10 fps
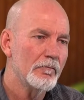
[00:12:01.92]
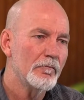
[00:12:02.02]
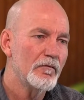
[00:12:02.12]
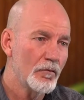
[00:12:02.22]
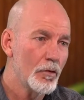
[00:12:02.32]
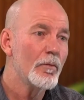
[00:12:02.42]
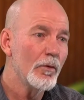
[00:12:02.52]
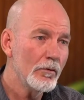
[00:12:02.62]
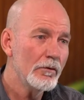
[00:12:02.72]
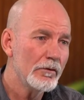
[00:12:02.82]

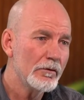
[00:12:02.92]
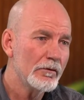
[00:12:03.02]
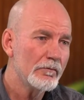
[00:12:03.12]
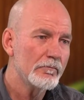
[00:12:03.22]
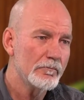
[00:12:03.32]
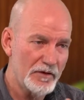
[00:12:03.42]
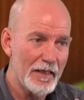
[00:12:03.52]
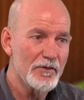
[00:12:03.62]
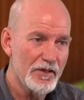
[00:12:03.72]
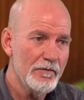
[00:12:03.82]
formal,
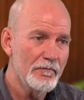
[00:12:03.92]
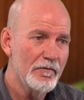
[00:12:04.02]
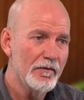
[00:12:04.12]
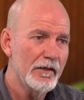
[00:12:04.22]
summative,